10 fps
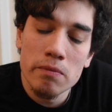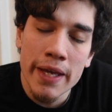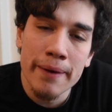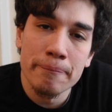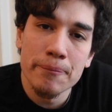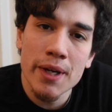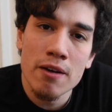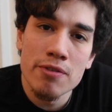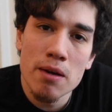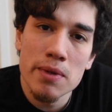Yeah, we
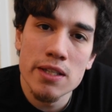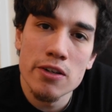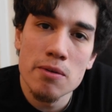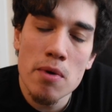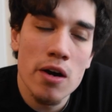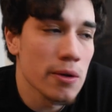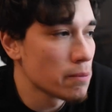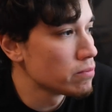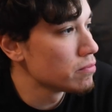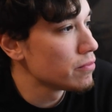got family dinner
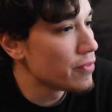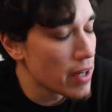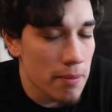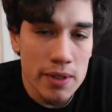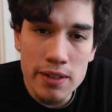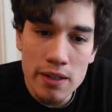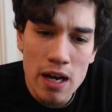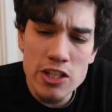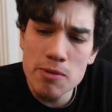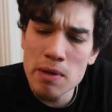tomorrow. Family dinner.
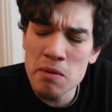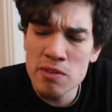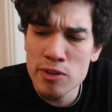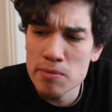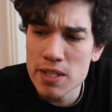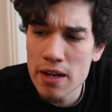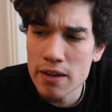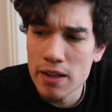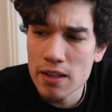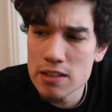I should be able to film
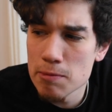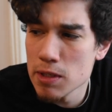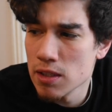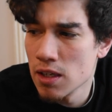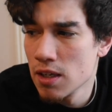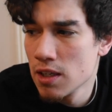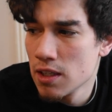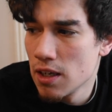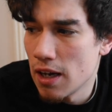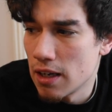Saturday because I'm going
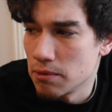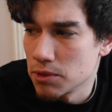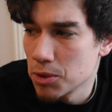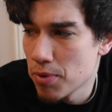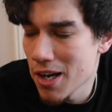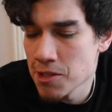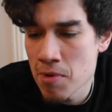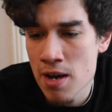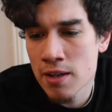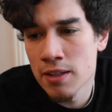to surprise
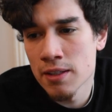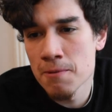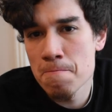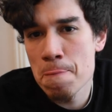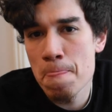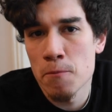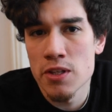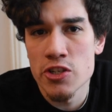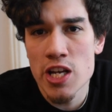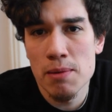Monica
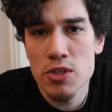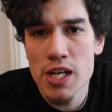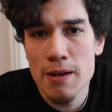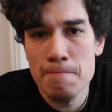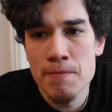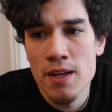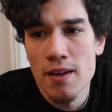with a jam.